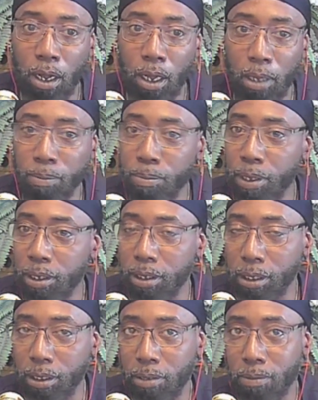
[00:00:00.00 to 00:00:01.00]
in
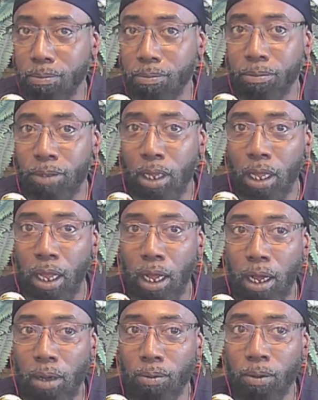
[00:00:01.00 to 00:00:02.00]
business.
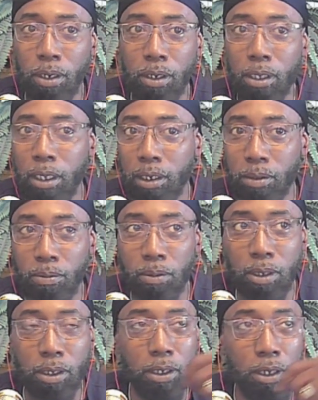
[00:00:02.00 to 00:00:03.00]
One of the things in
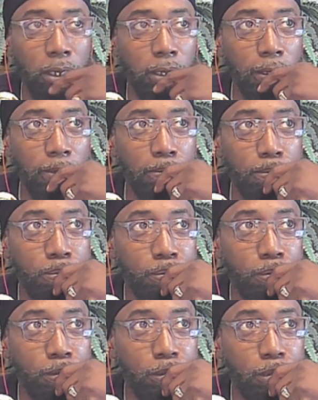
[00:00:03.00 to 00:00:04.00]
which,
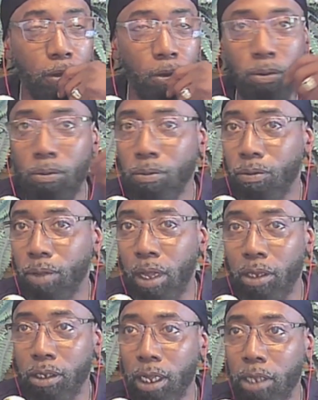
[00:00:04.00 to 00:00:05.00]
so
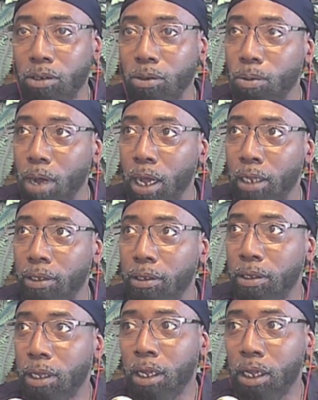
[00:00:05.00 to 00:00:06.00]
educational wise,
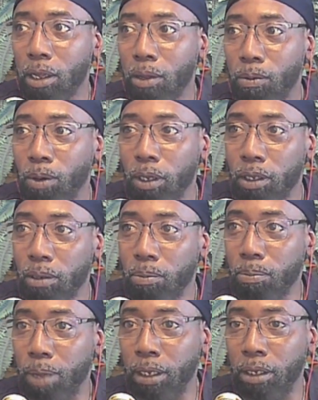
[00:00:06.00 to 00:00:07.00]
it
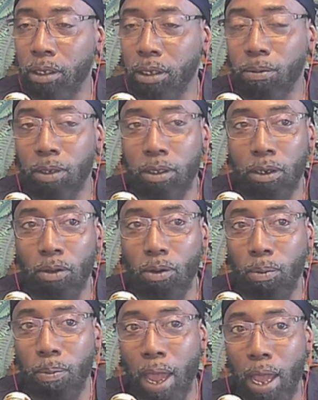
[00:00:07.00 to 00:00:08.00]
wasn't on
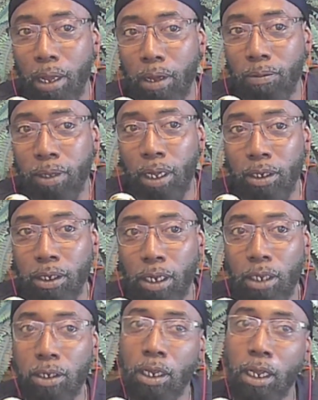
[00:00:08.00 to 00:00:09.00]
the back of the
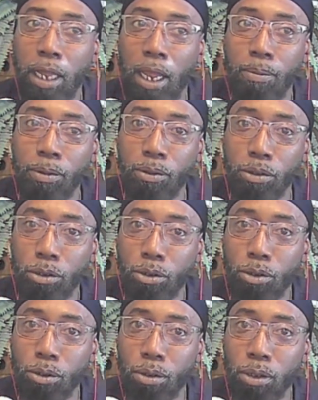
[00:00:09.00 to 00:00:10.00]
education that came to the
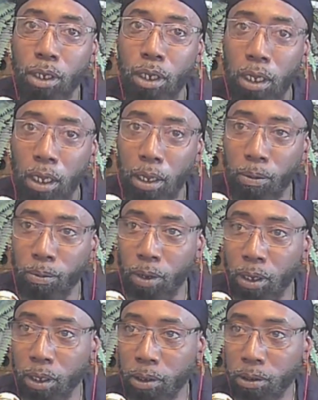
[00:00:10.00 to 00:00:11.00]
school. It
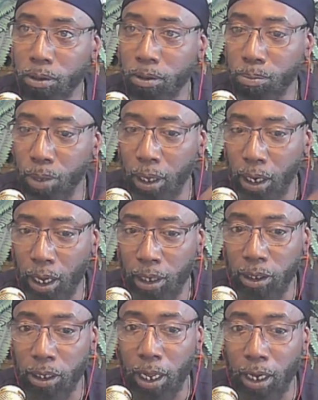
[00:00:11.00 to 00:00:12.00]
was being
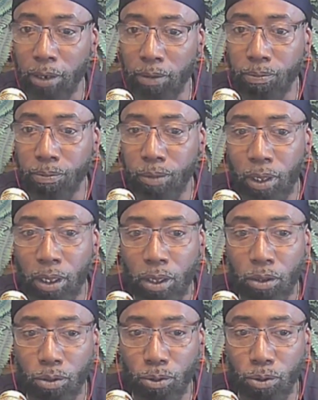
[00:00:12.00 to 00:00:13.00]
educated
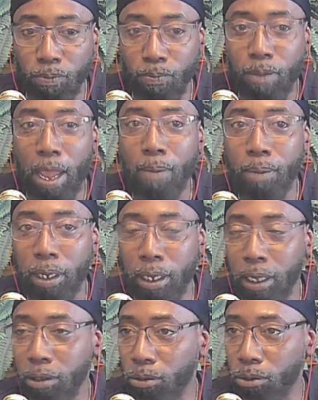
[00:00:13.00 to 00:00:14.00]
through family
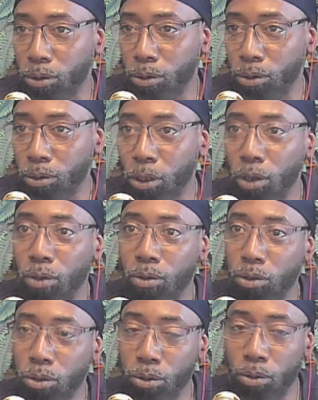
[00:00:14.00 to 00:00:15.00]
and through
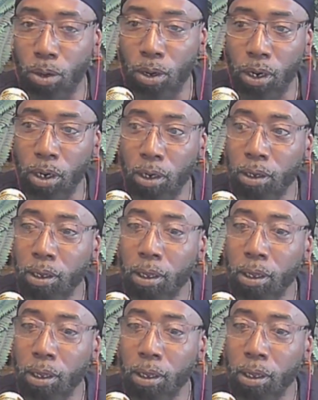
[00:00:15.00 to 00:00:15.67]
those who were